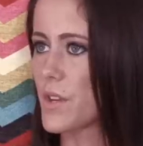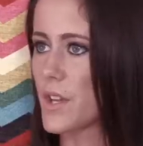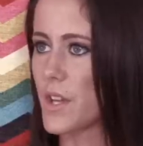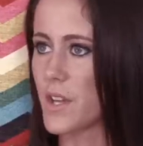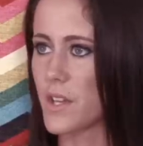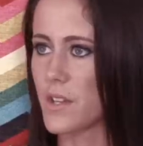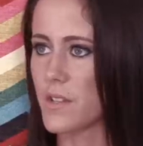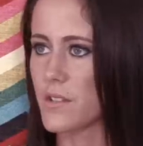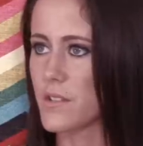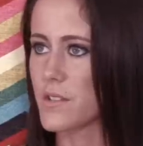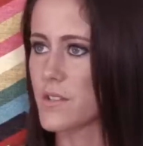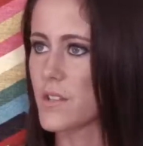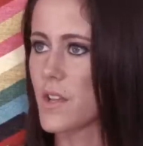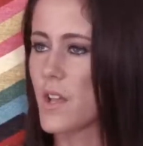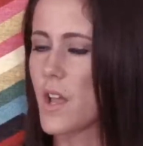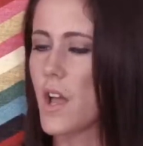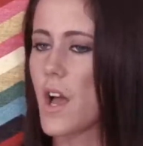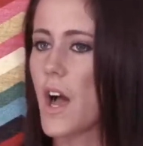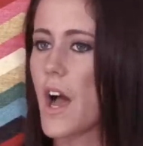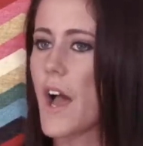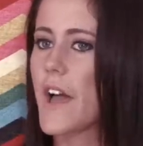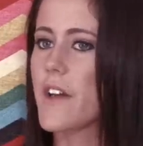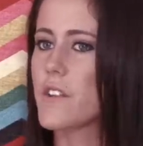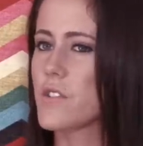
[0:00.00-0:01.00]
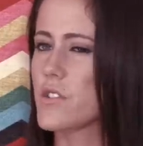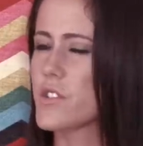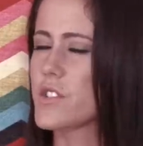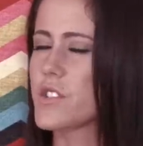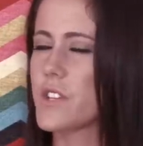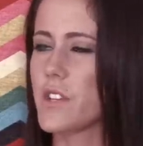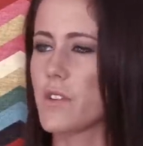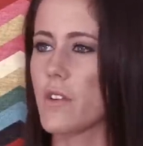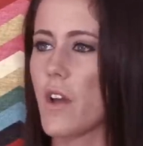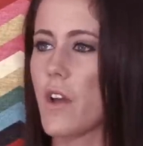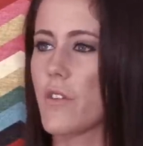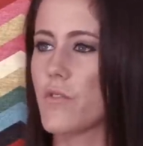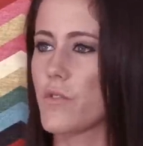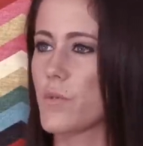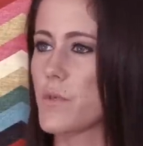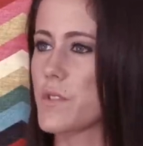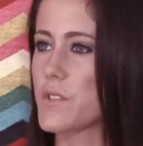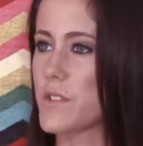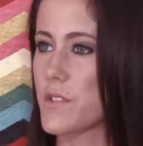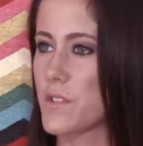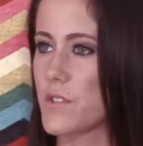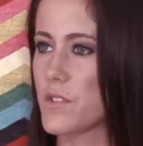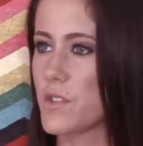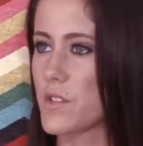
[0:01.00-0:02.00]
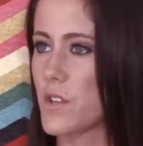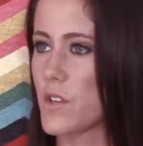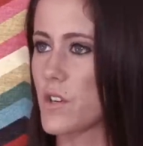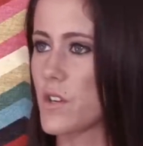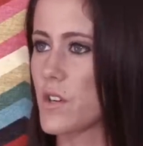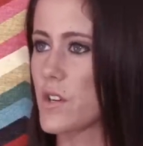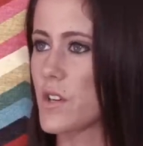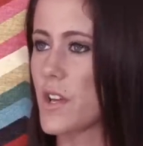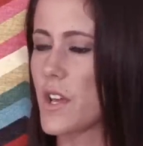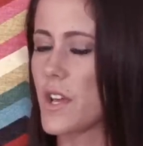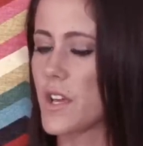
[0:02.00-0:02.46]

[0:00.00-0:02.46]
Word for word: and I understand everyone's concern,